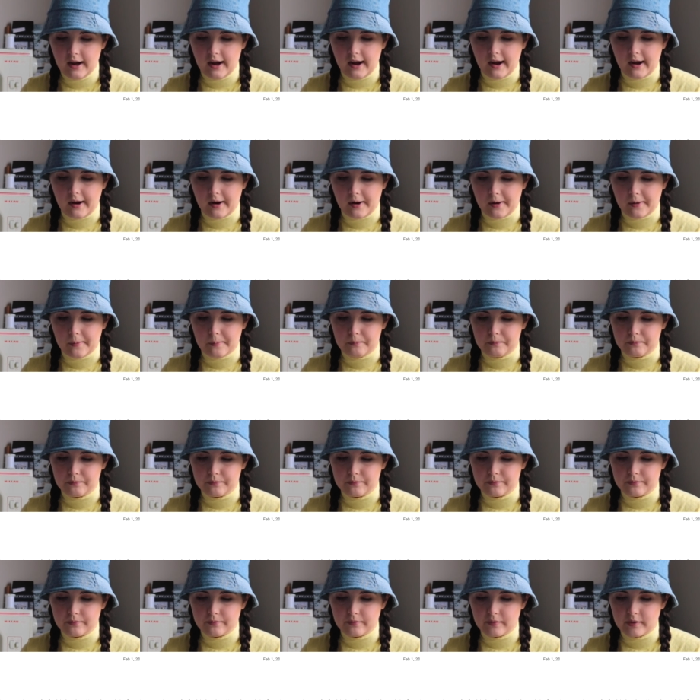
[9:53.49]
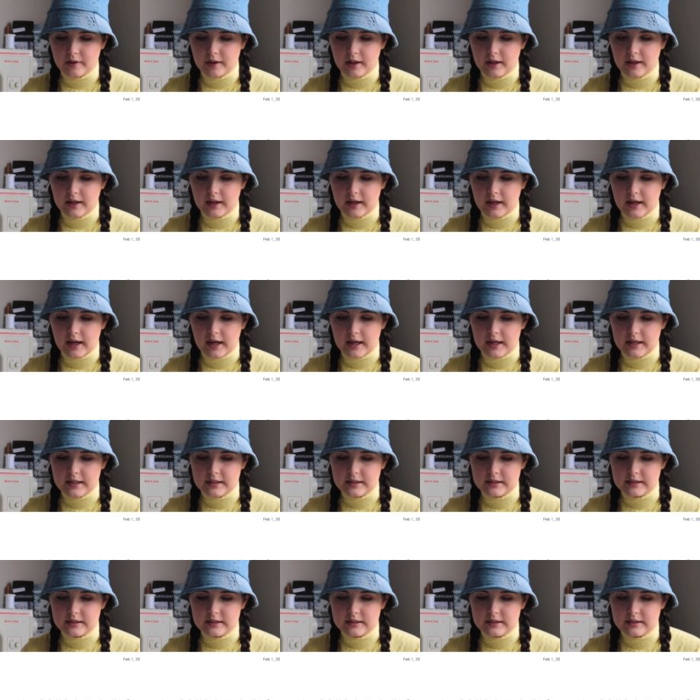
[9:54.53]

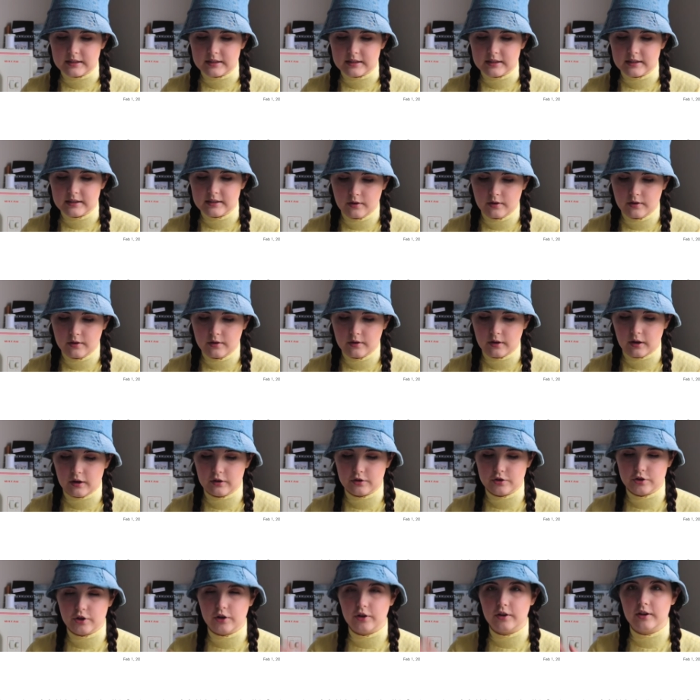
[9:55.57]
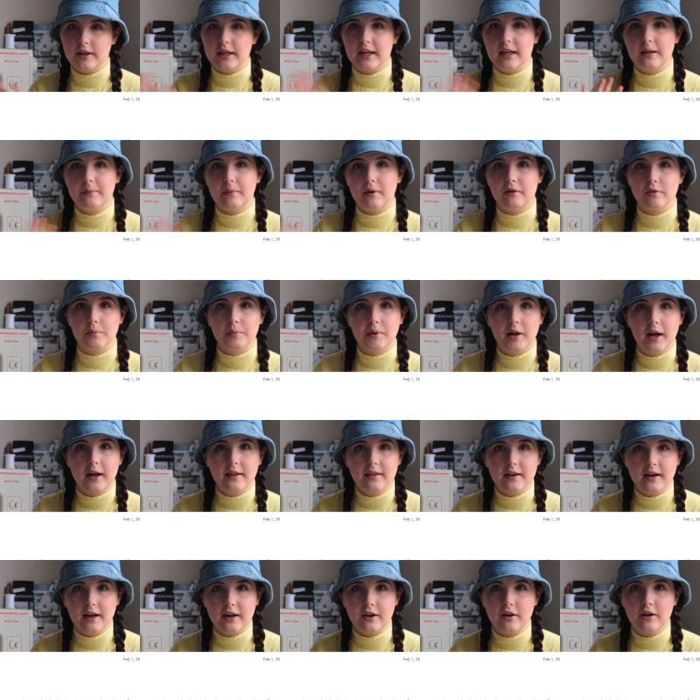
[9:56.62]
and I'll show you the email reply
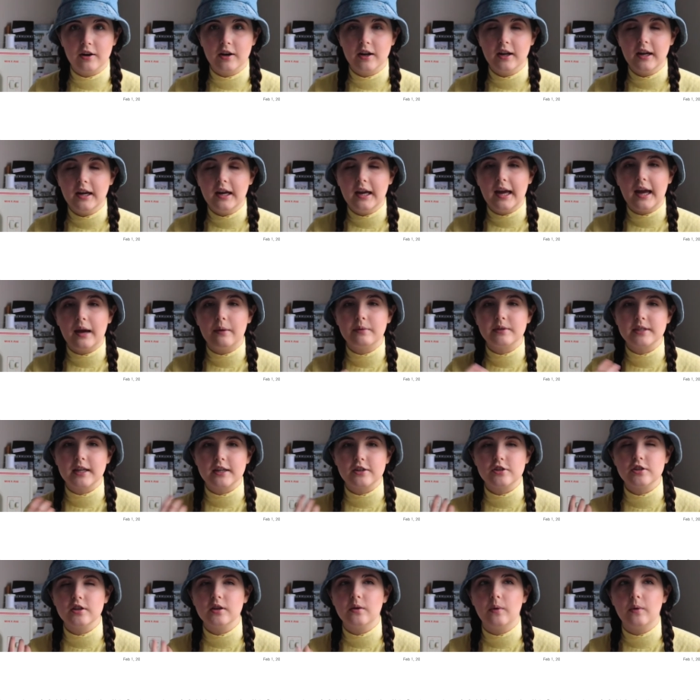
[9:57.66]
that I got. It was actually